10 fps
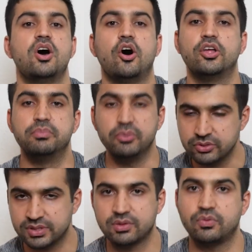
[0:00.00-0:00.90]
on
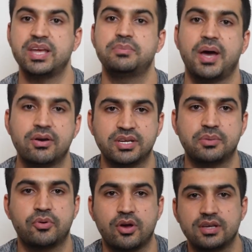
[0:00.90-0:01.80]
most of the white biotech
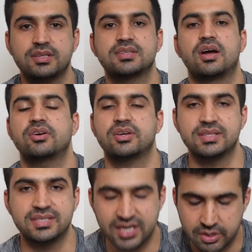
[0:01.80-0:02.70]
products are
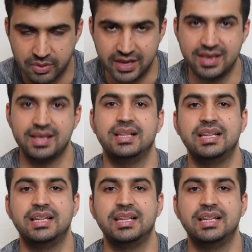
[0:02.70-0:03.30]
considerably